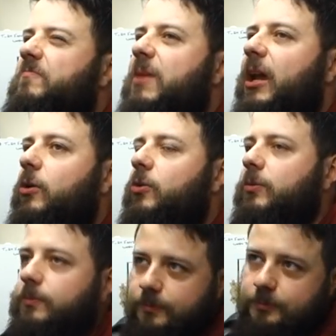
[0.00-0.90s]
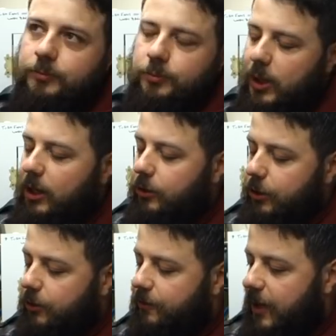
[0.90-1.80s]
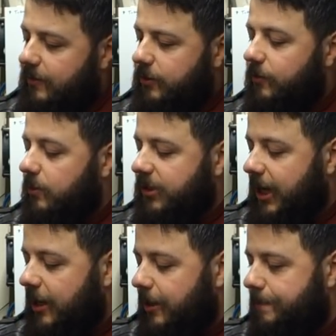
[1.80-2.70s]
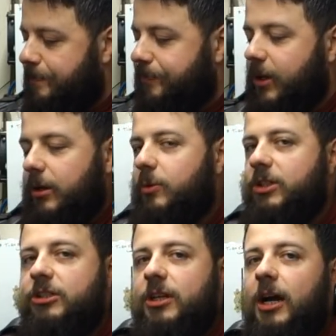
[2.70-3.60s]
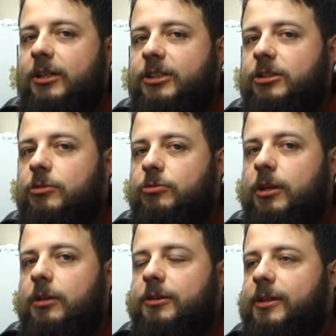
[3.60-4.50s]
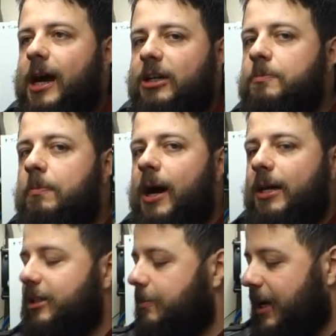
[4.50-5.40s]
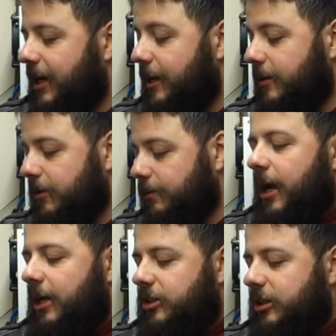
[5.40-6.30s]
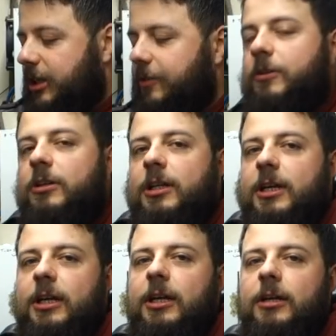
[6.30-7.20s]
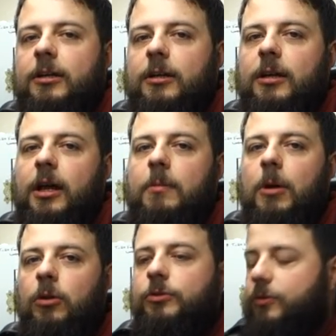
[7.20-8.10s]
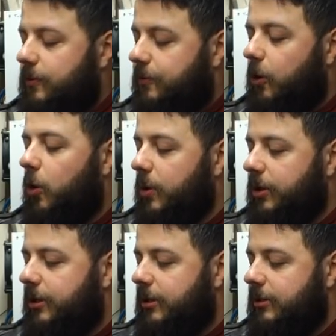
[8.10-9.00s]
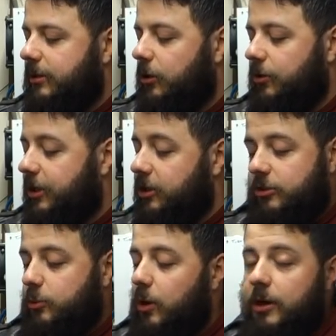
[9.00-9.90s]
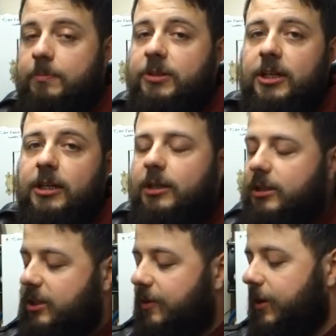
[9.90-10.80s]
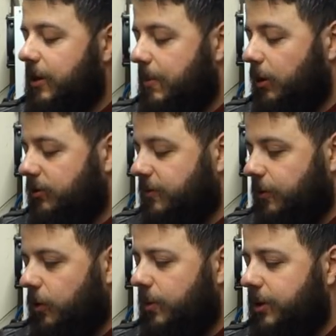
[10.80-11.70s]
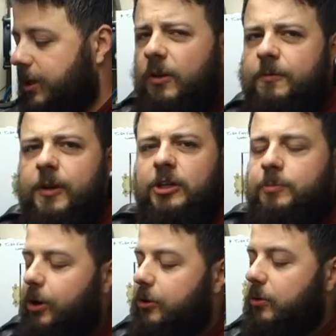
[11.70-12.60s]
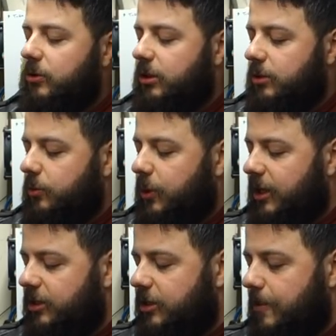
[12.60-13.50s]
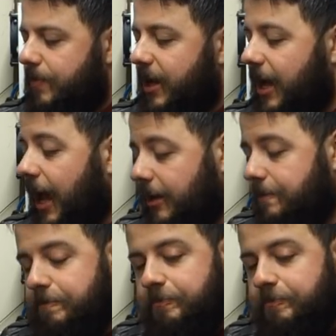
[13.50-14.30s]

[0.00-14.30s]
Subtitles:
of mellowed while all the other flavours have come together, which is nice. It's a real nice bite to the back end. It's definitely a malt forward, or this one in particular, it's definitely a malt forward finished product, which again,